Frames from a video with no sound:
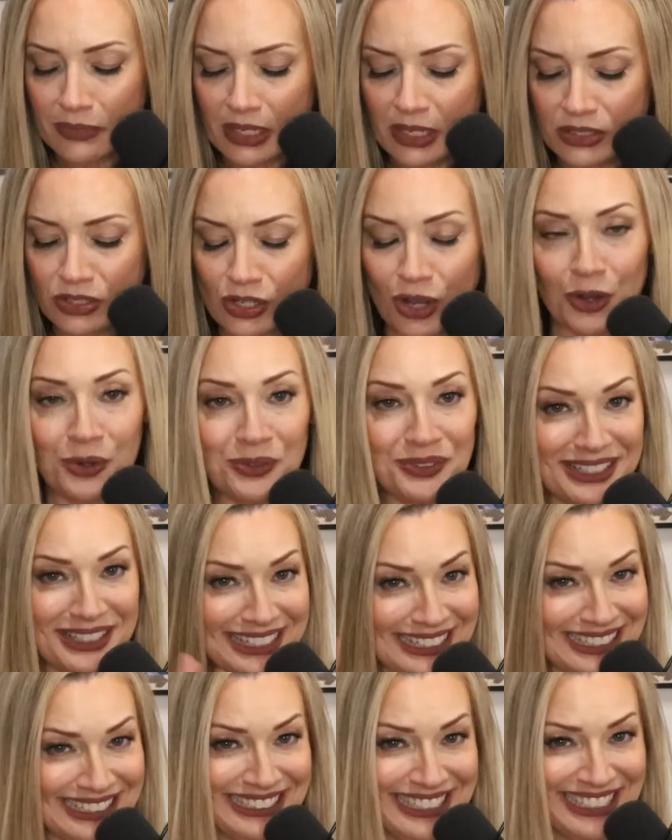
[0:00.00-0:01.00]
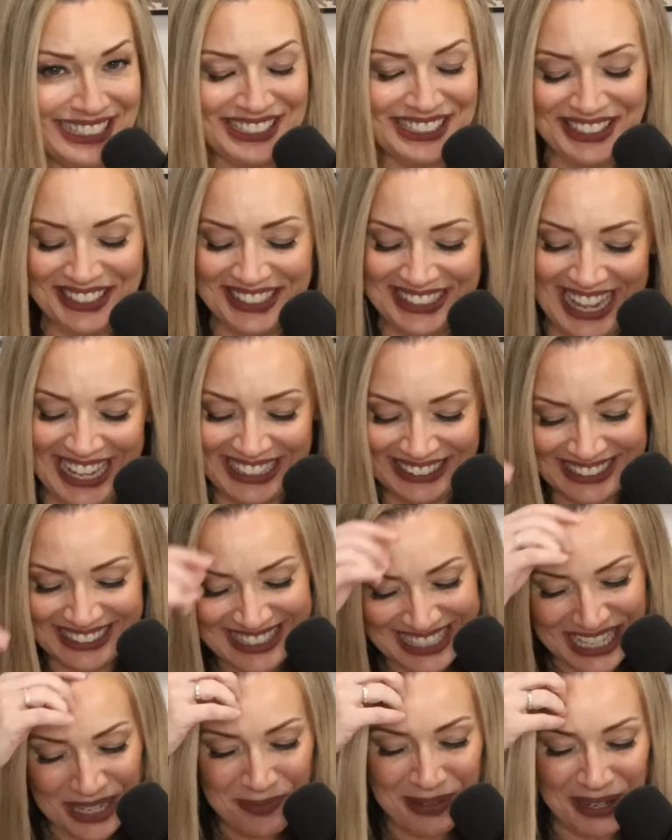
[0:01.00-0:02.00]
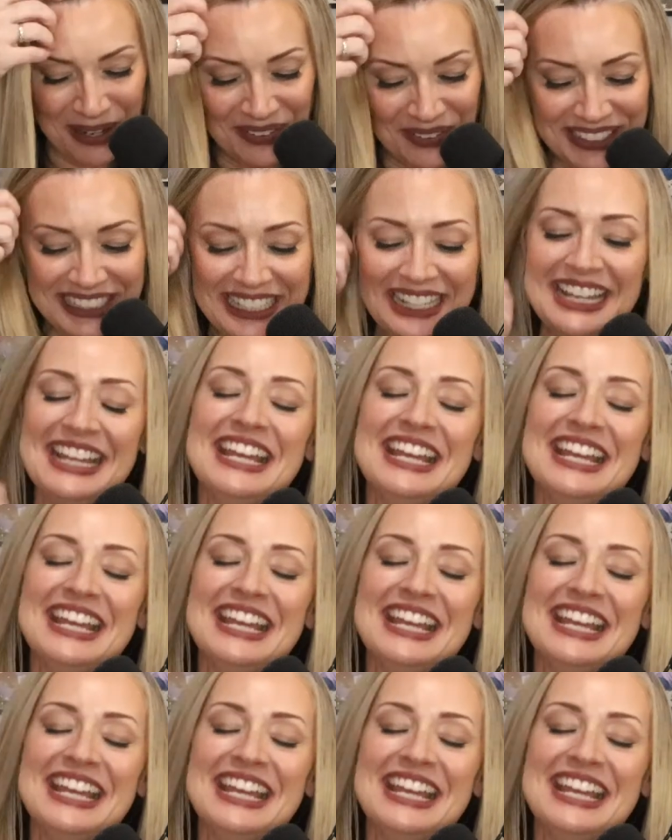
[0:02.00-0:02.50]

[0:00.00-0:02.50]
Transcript: So touching on that, let's keep going.